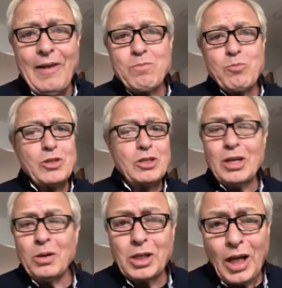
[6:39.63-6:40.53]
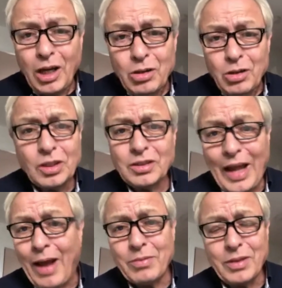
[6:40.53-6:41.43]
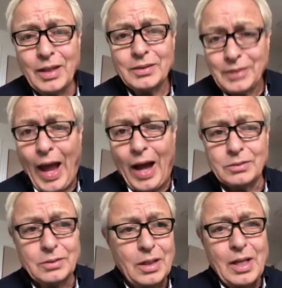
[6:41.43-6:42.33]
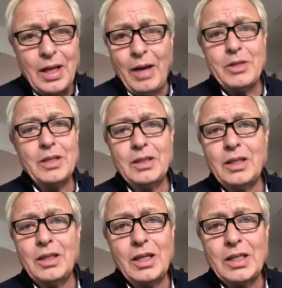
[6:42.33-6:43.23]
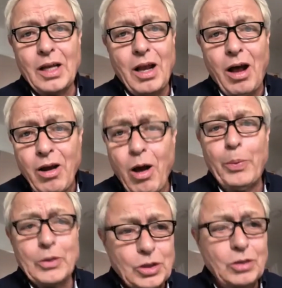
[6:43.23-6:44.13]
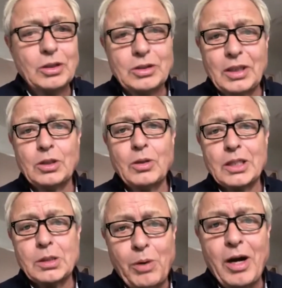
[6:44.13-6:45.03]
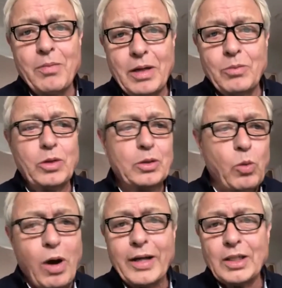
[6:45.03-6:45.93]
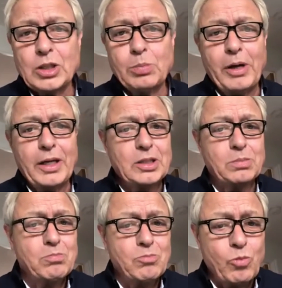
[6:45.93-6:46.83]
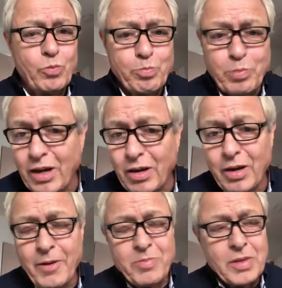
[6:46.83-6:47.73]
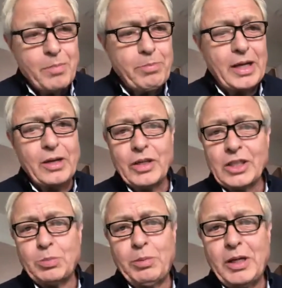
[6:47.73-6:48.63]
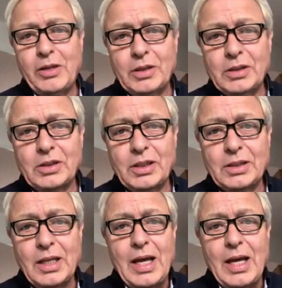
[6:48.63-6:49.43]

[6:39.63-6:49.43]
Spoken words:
You know, close the damn thing down. I mean, it's an opportunity to experiment with wider space, better experiences.